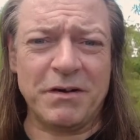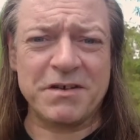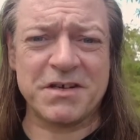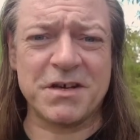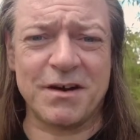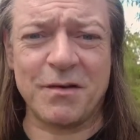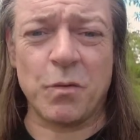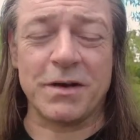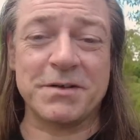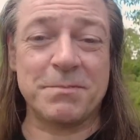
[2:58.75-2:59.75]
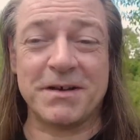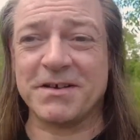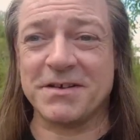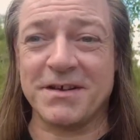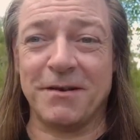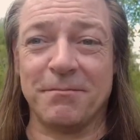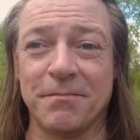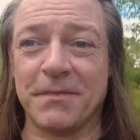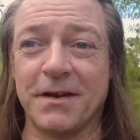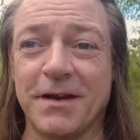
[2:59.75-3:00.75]
go into turquoise because,
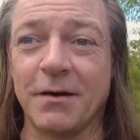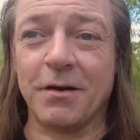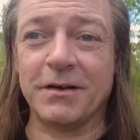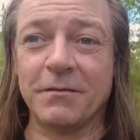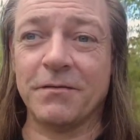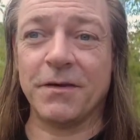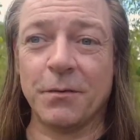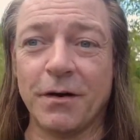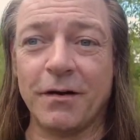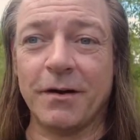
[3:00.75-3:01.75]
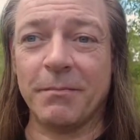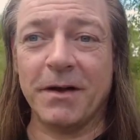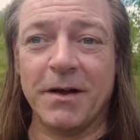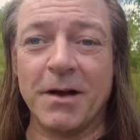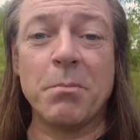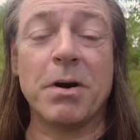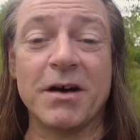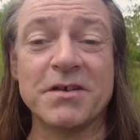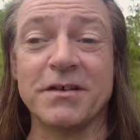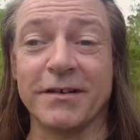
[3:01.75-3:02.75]
you know, I don't feel that I'm
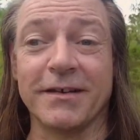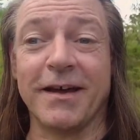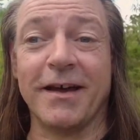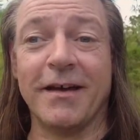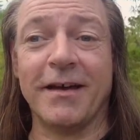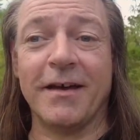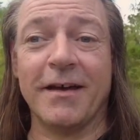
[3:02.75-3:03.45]
personally there.